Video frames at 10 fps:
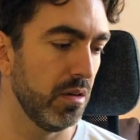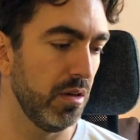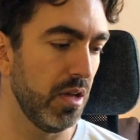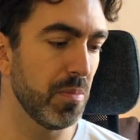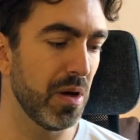
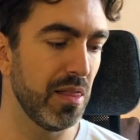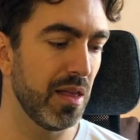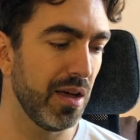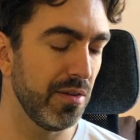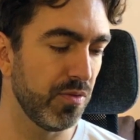
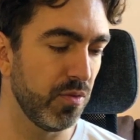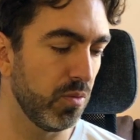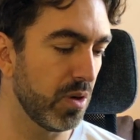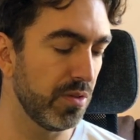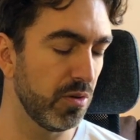life,
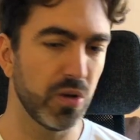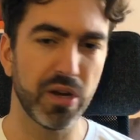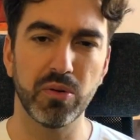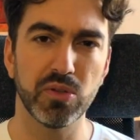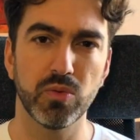I think
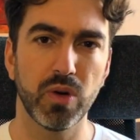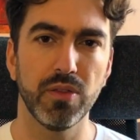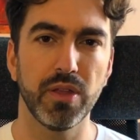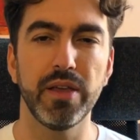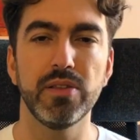when I was
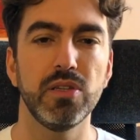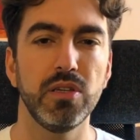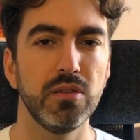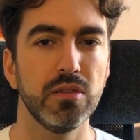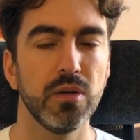around
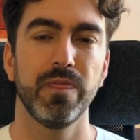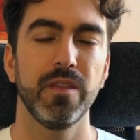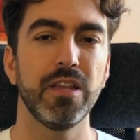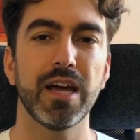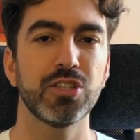18.
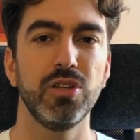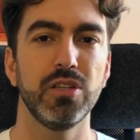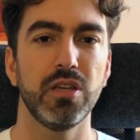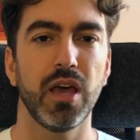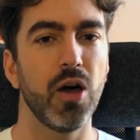It
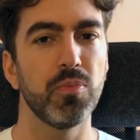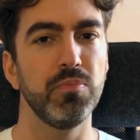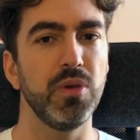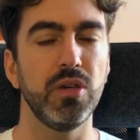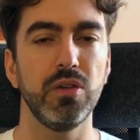actually
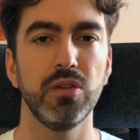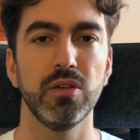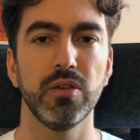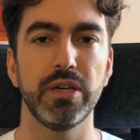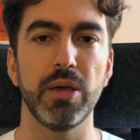helped me
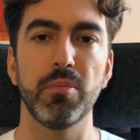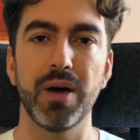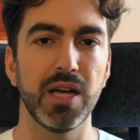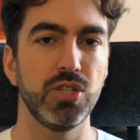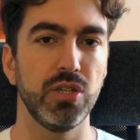
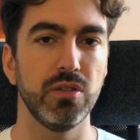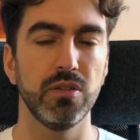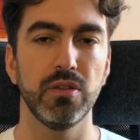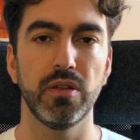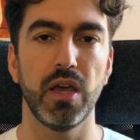
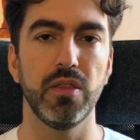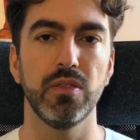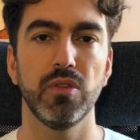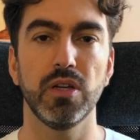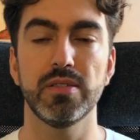imagine
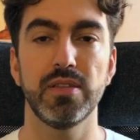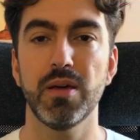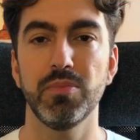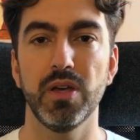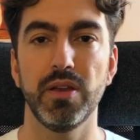and
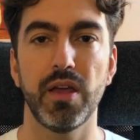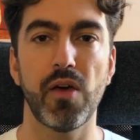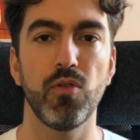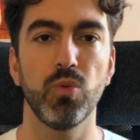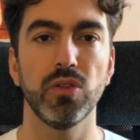accept that
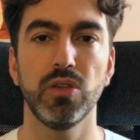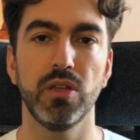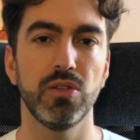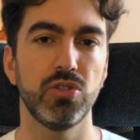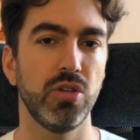everyone
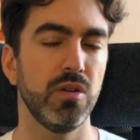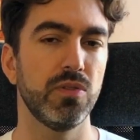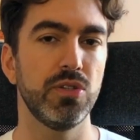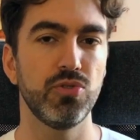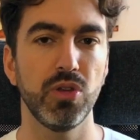can
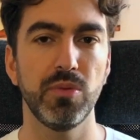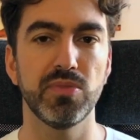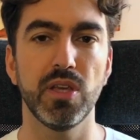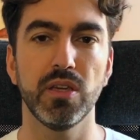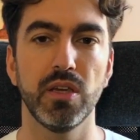achieve their
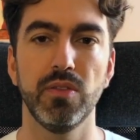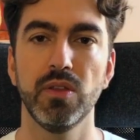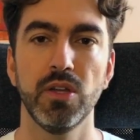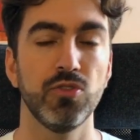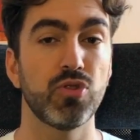dreams. They can
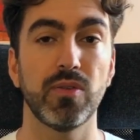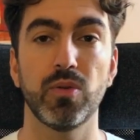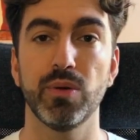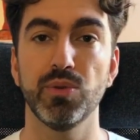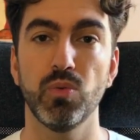
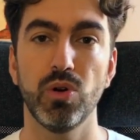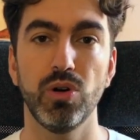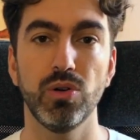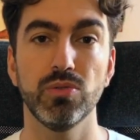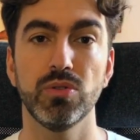travel around the
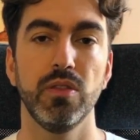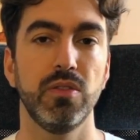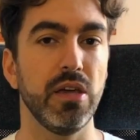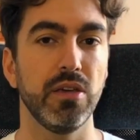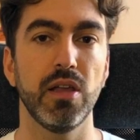world,
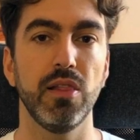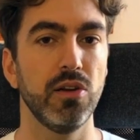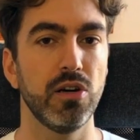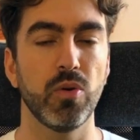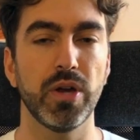they can
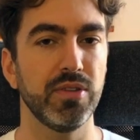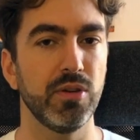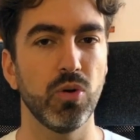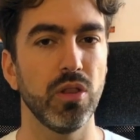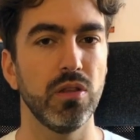learn whatever
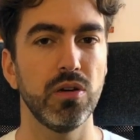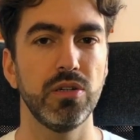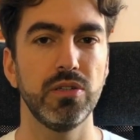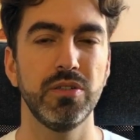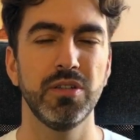they want to
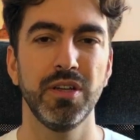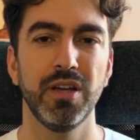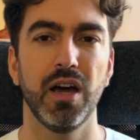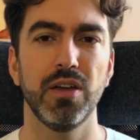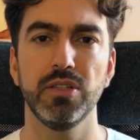learn.
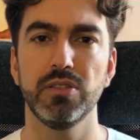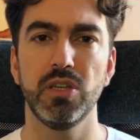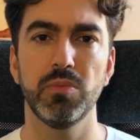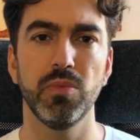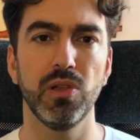I think
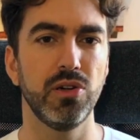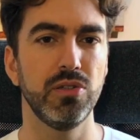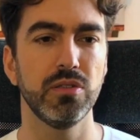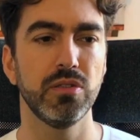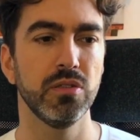Tim
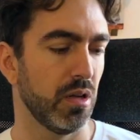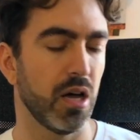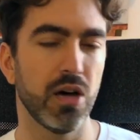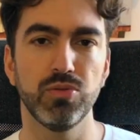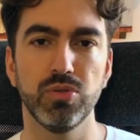learned
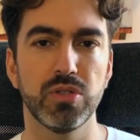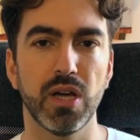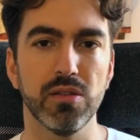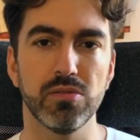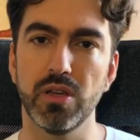how to
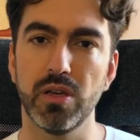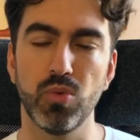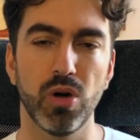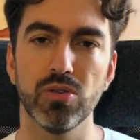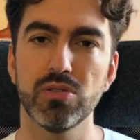salsa
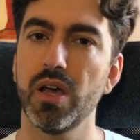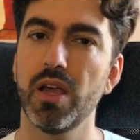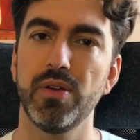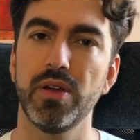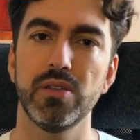in Buenos
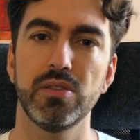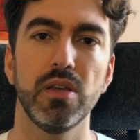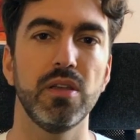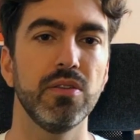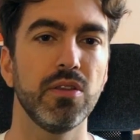Aires,
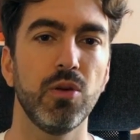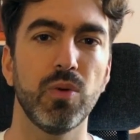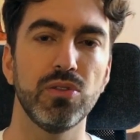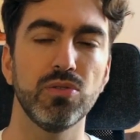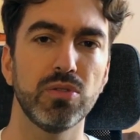and he
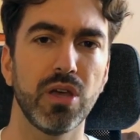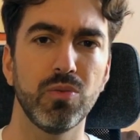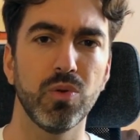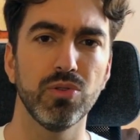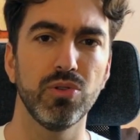went to
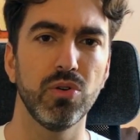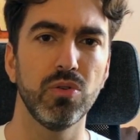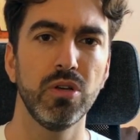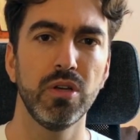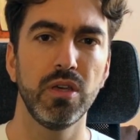
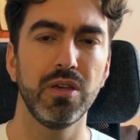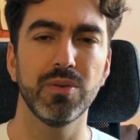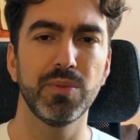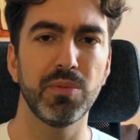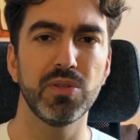Taekwondo,
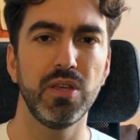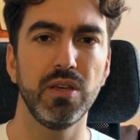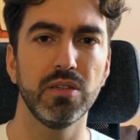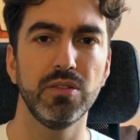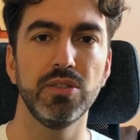if I'm not
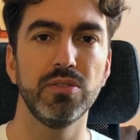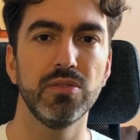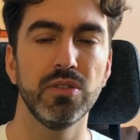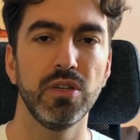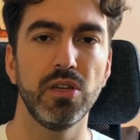
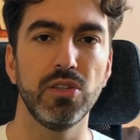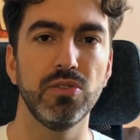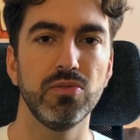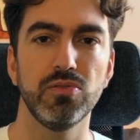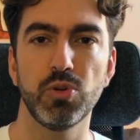mistaken,
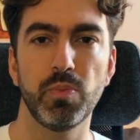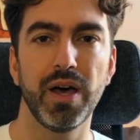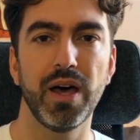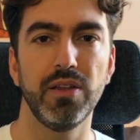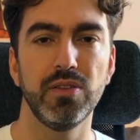in
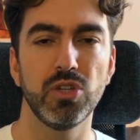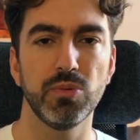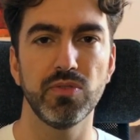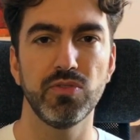Japan in terms of